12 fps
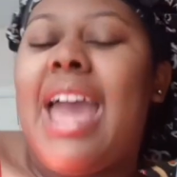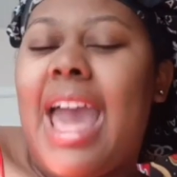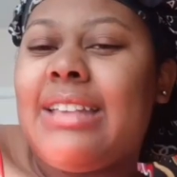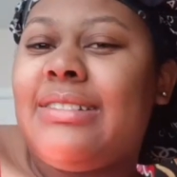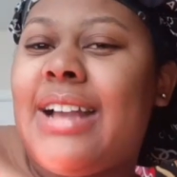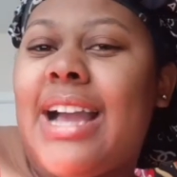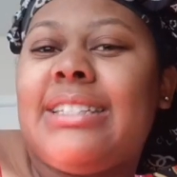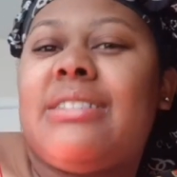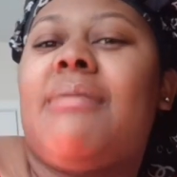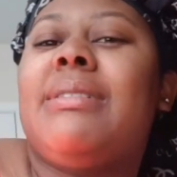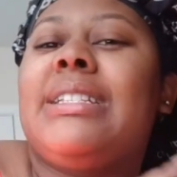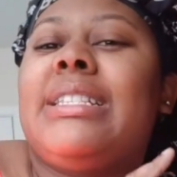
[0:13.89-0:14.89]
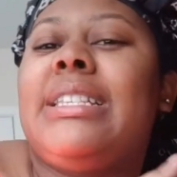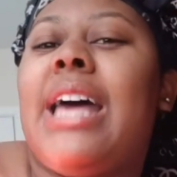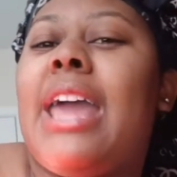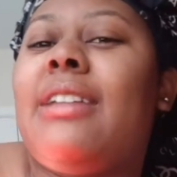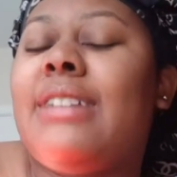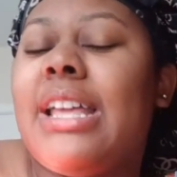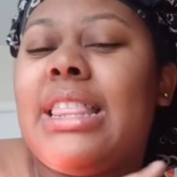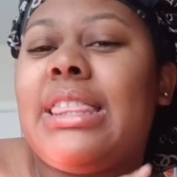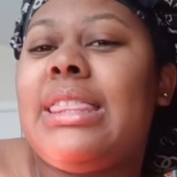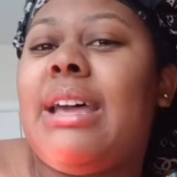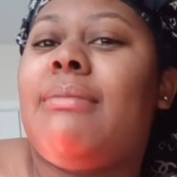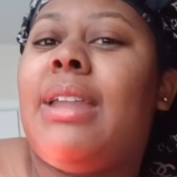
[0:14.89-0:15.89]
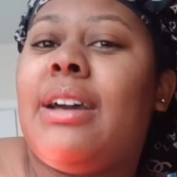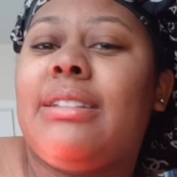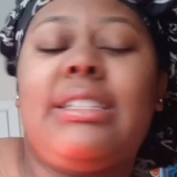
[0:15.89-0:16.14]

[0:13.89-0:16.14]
As you guys saw by the title and thumbnail,